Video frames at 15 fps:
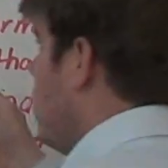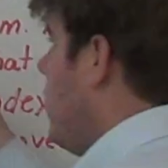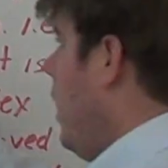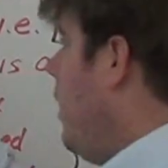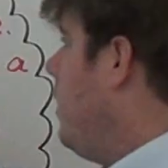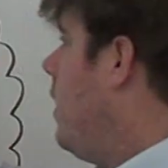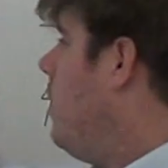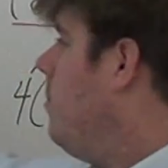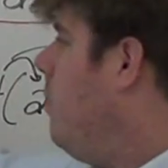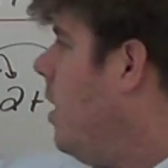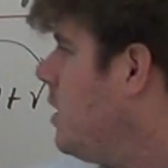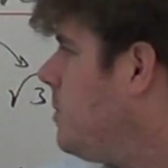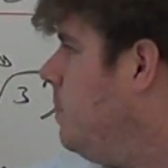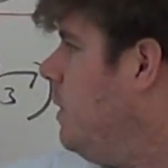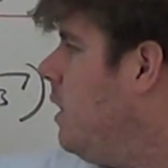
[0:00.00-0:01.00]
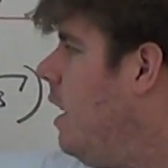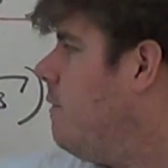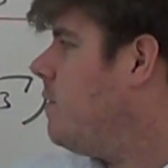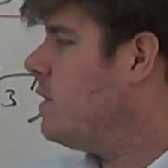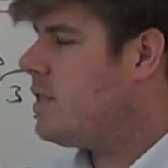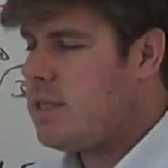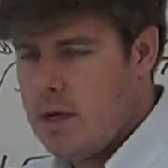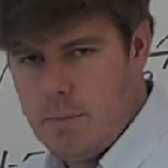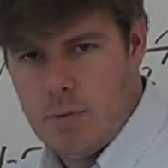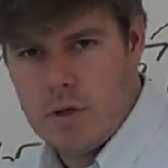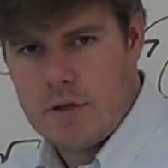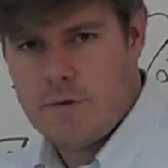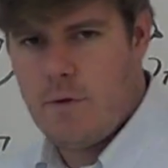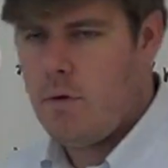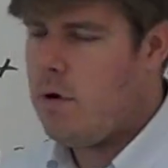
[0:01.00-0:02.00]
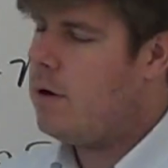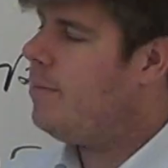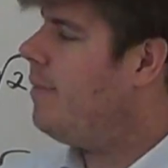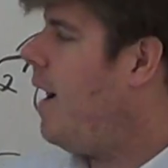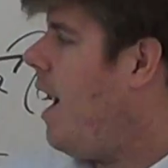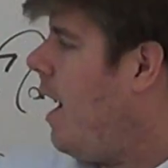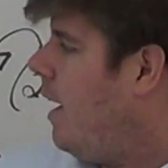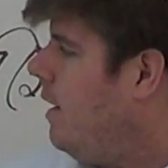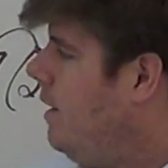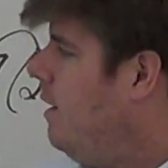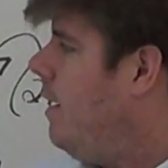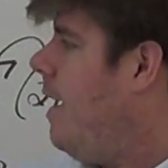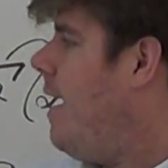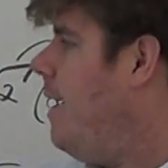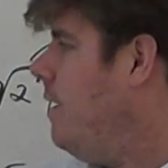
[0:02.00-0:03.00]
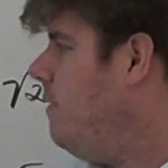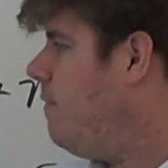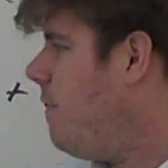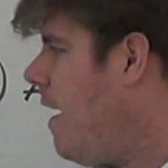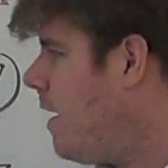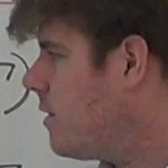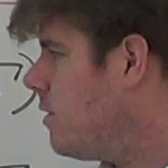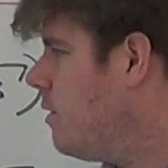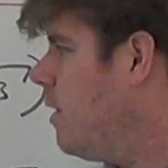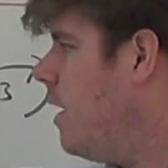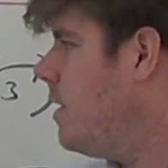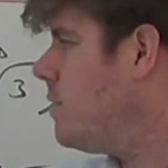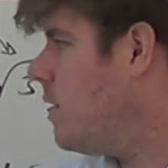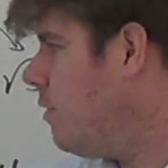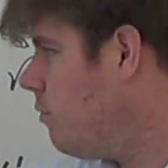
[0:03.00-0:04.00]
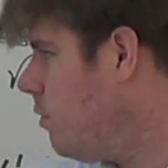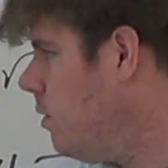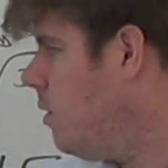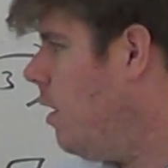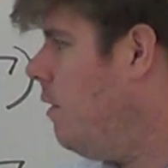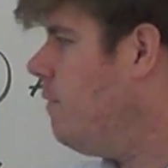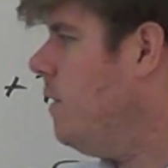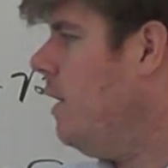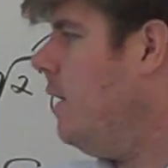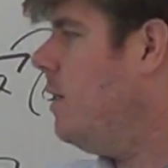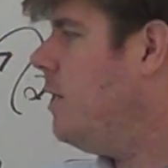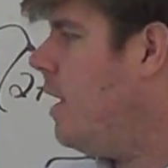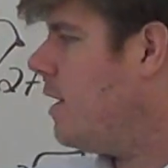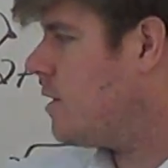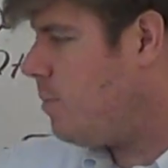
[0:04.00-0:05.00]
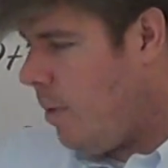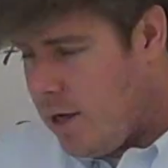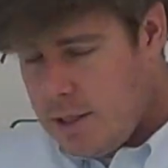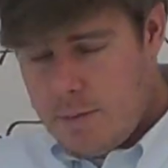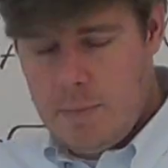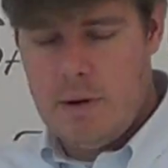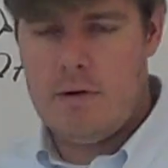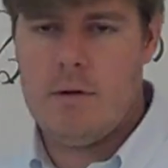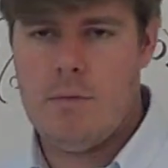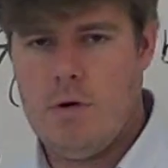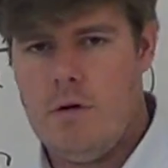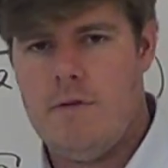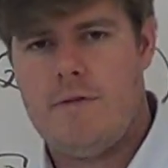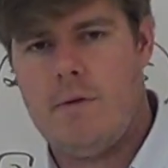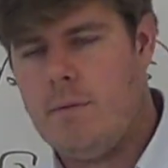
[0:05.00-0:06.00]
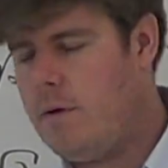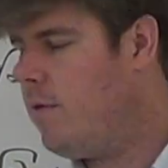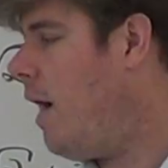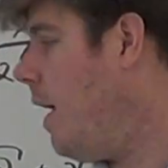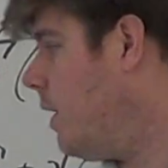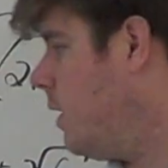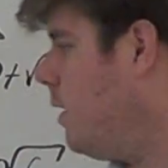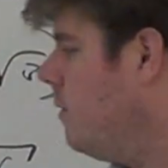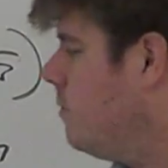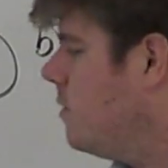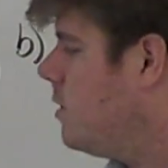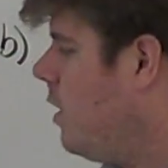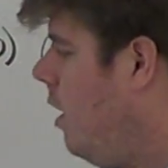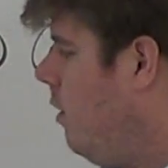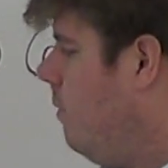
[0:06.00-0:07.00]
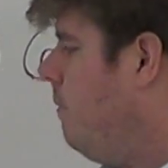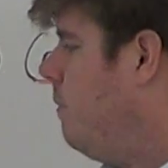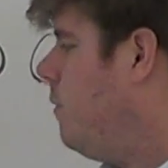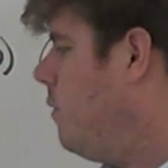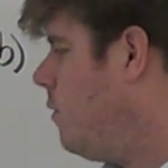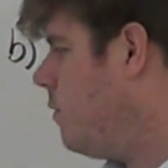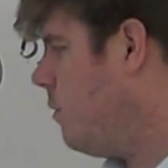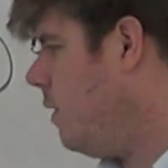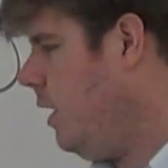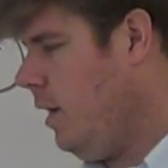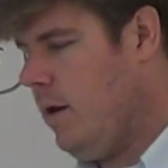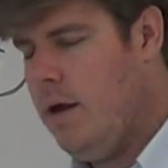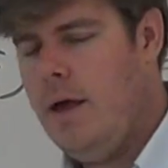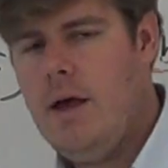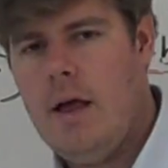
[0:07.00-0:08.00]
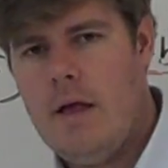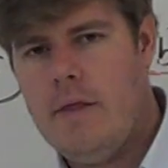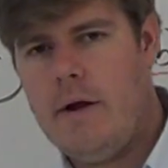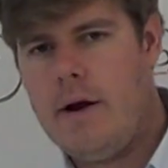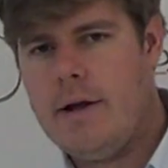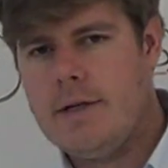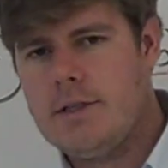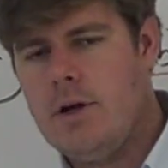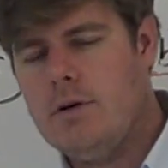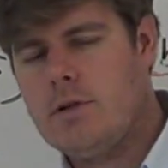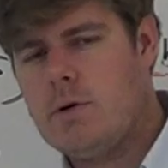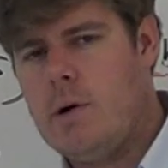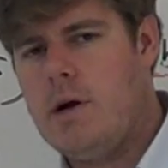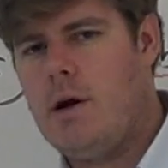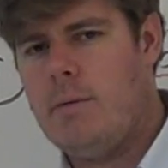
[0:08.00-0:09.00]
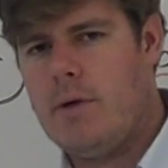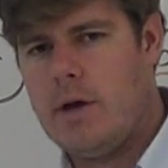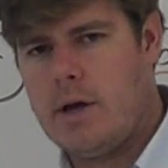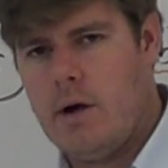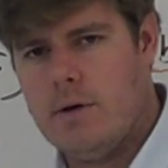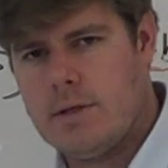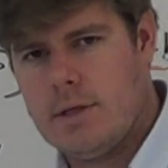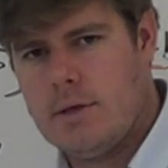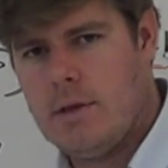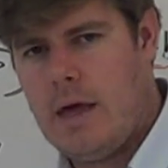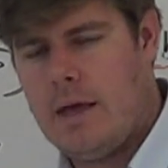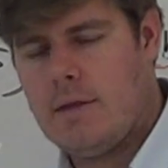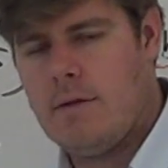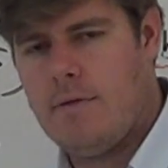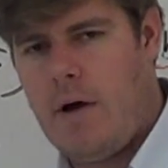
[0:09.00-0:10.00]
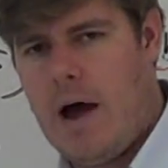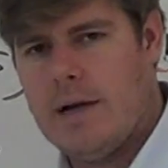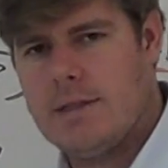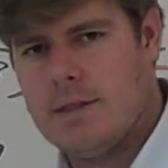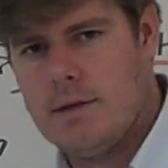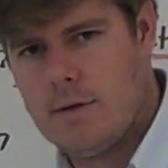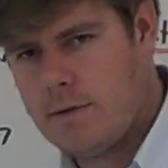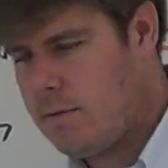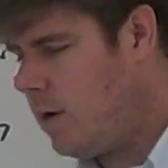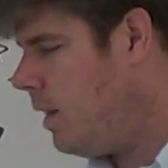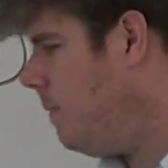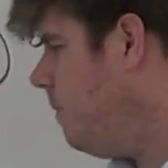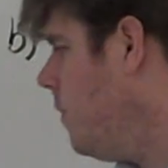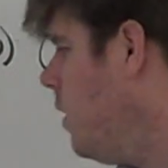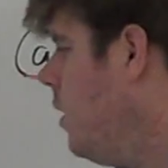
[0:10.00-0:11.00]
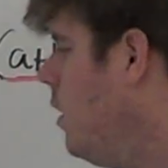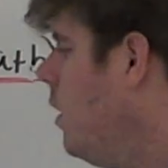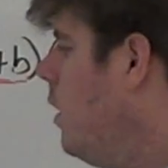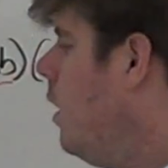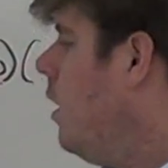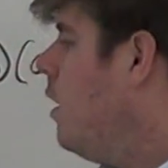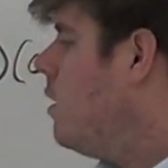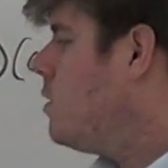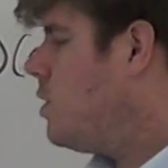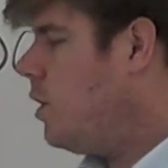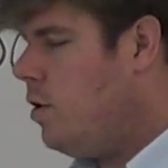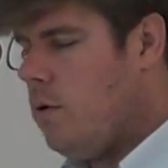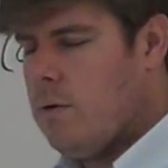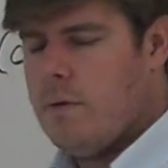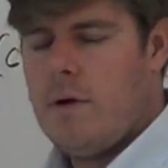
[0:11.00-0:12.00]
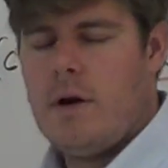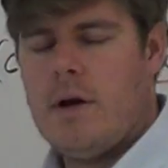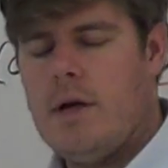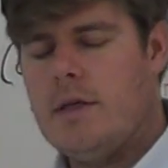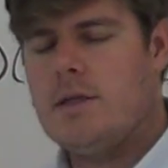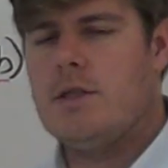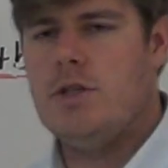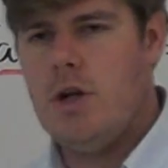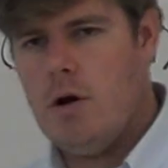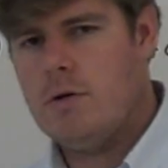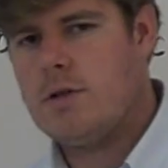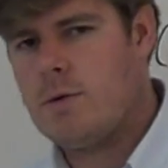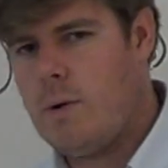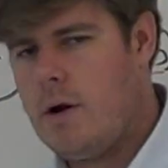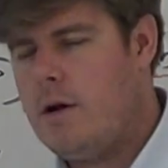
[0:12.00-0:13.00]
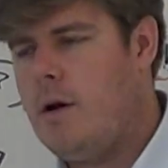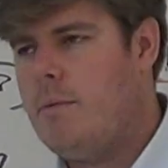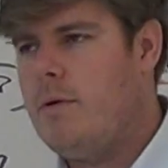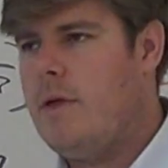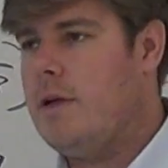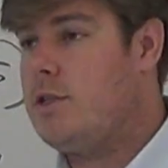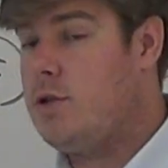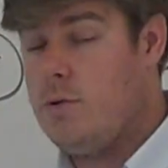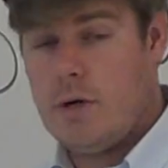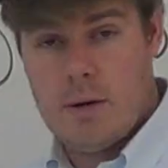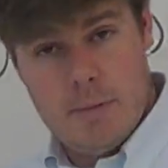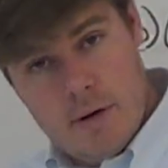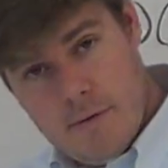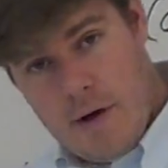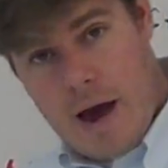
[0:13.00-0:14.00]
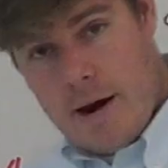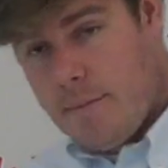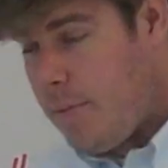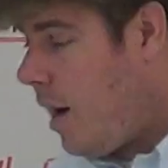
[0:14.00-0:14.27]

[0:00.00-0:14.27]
Okay, then it must be left in simplest form, i.e. any factor that is a root of the index must be removed from the radicand. So, 3, there is no square number that goes in, that divides into 3. 2, there is no square number that 2 can be divided